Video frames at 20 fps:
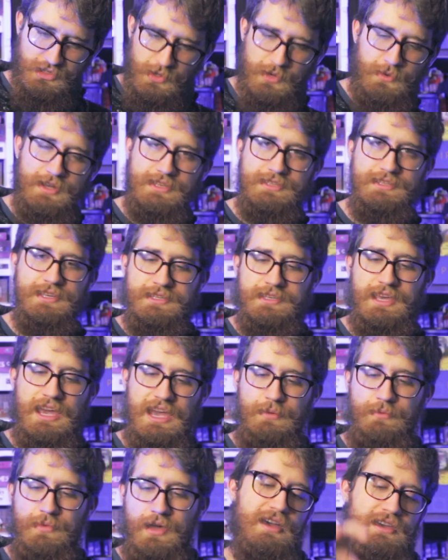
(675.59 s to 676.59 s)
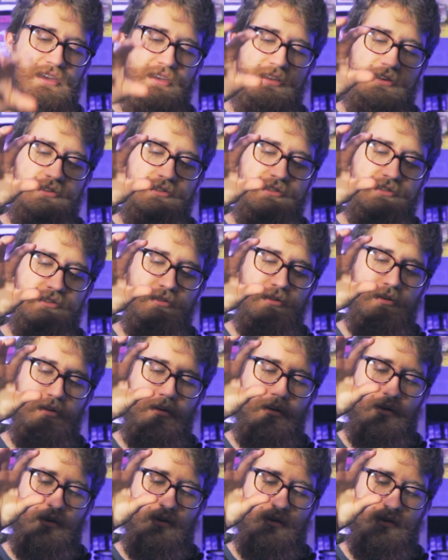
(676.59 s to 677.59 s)
anyways, this game is
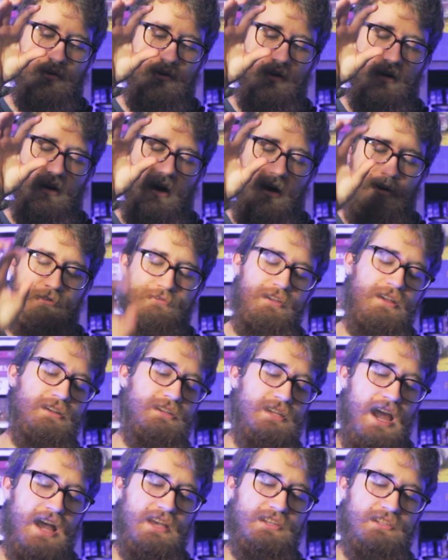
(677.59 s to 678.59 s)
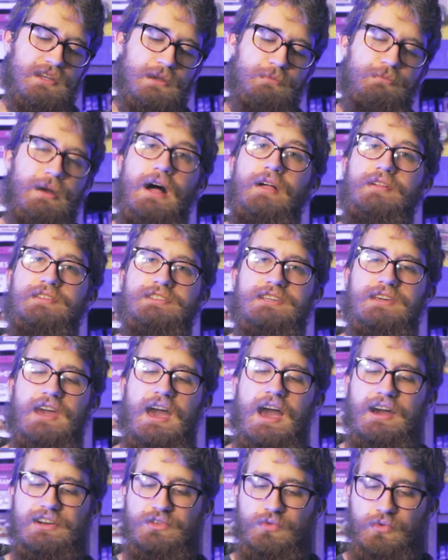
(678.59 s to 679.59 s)
a fantastic balancing
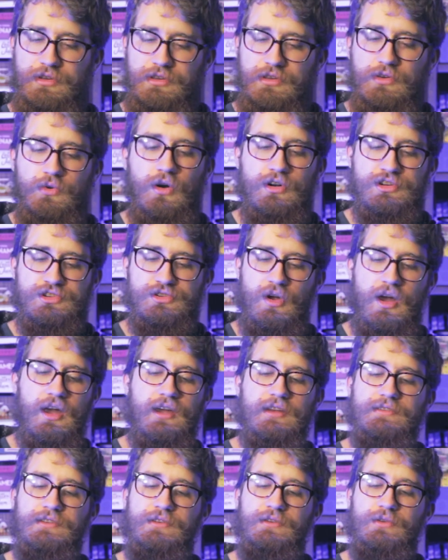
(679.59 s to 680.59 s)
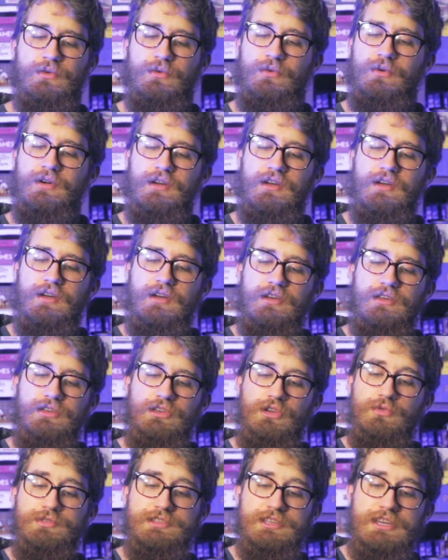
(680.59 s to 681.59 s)
act where you are trying to
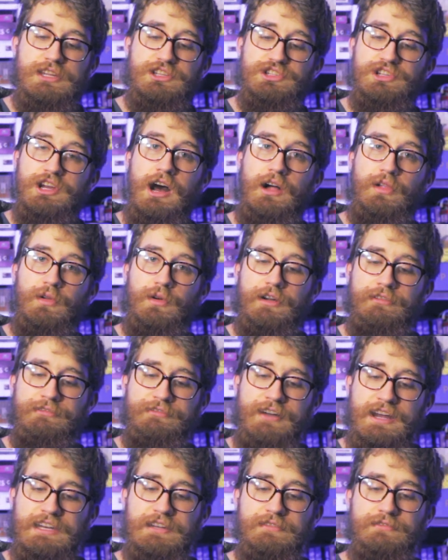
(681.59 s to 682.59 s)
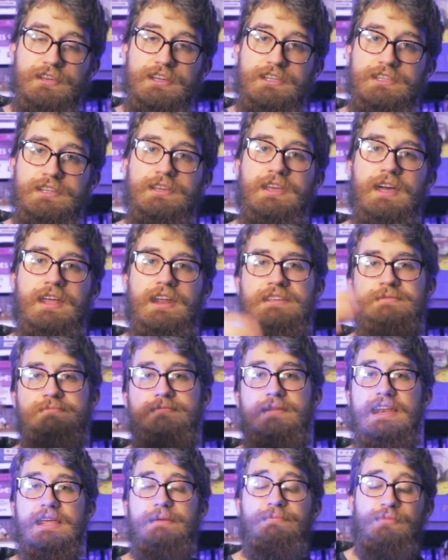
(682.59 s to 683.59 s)
use each color effectively to get as
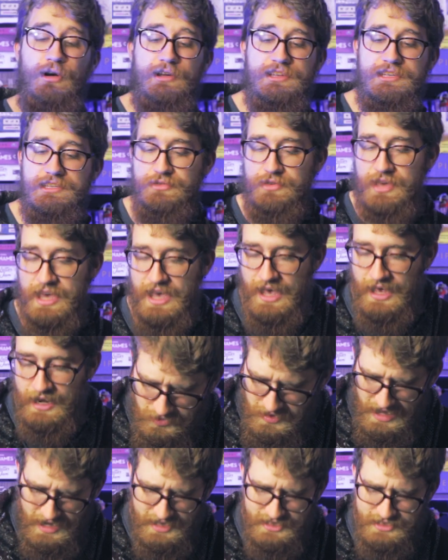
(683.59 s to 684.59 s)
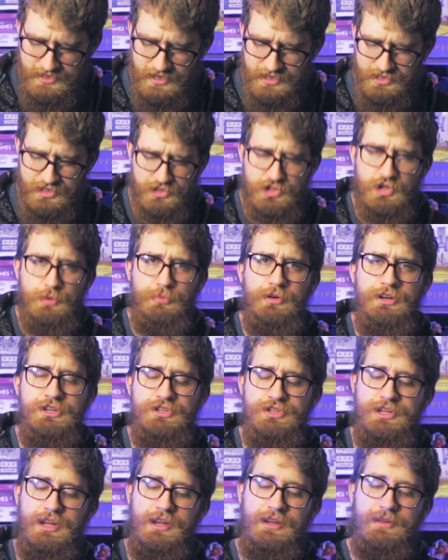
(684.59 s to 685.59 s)
many points as you can, and it's just super
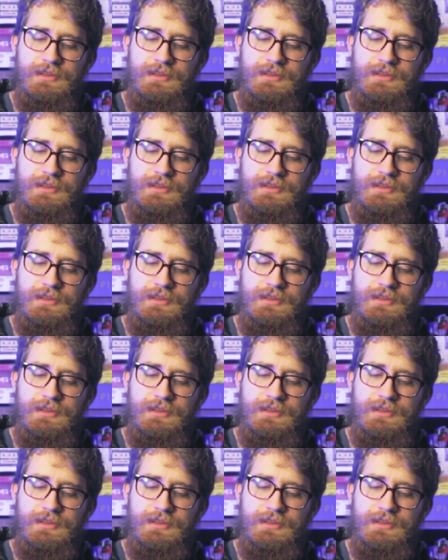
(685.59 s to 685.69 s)
interesting.